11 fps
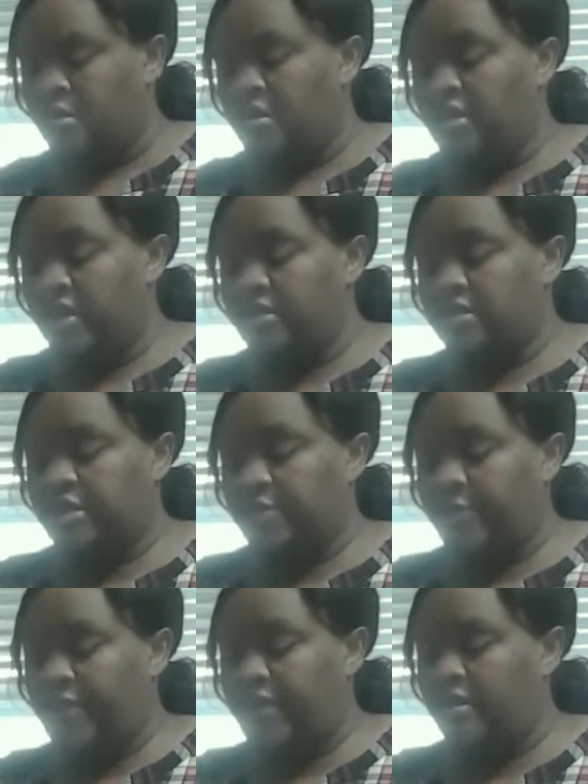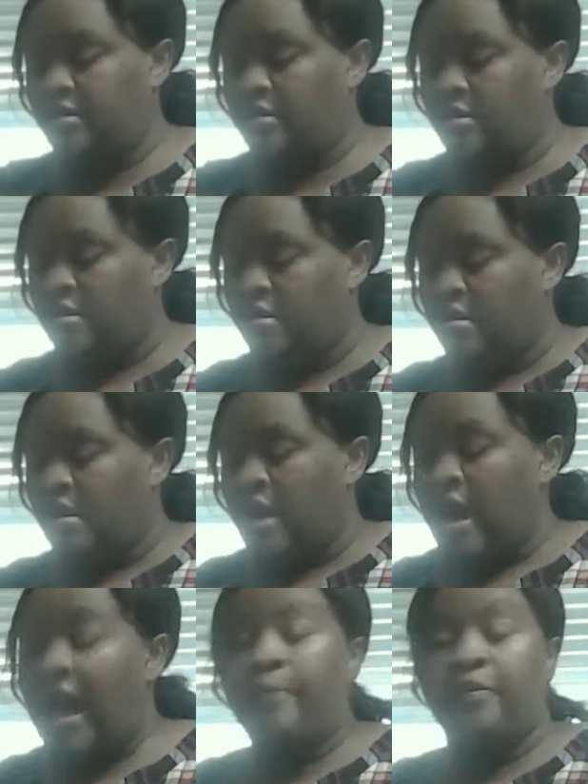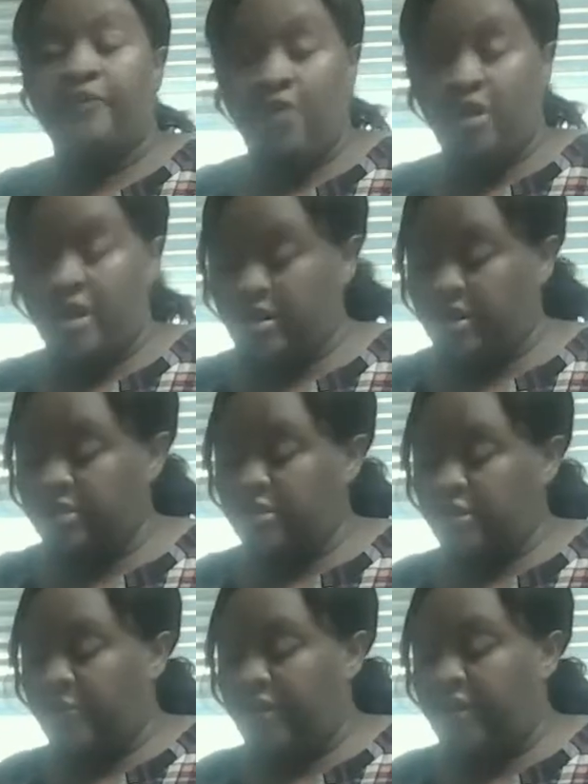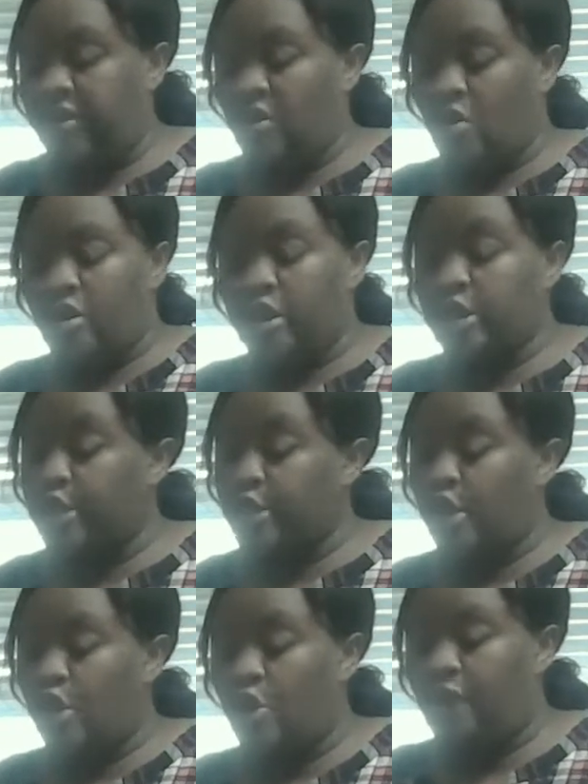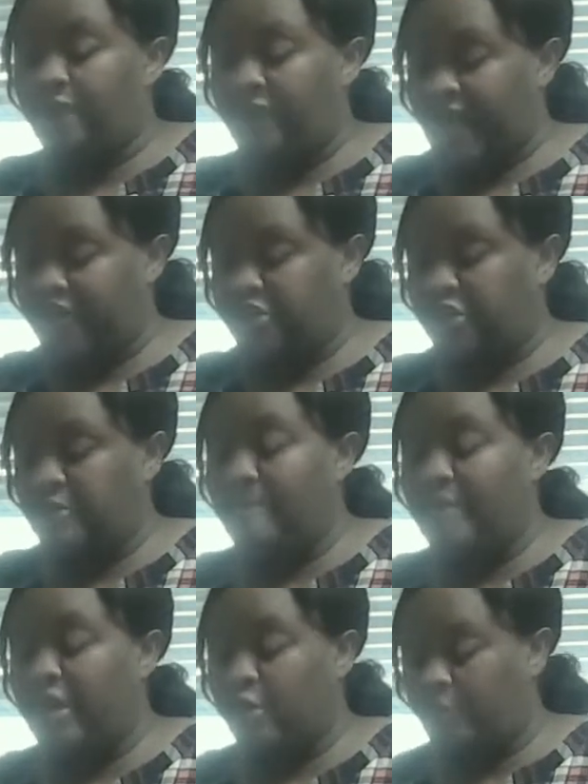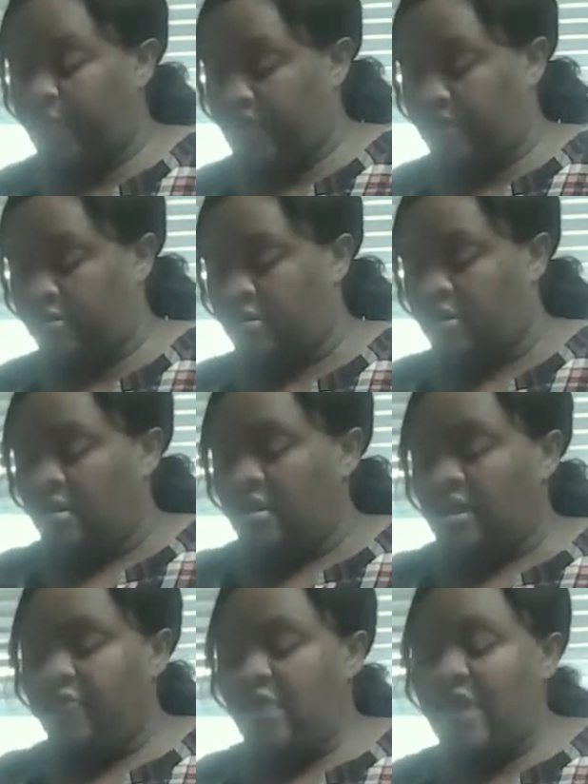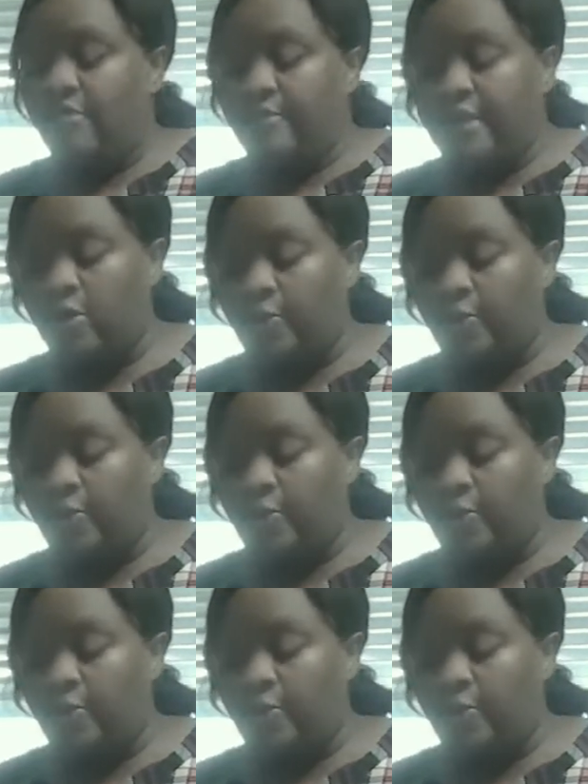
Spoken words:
non-stick pan. I prefer a non-stick pan or a good old-fashioned metal pan. If you have a metal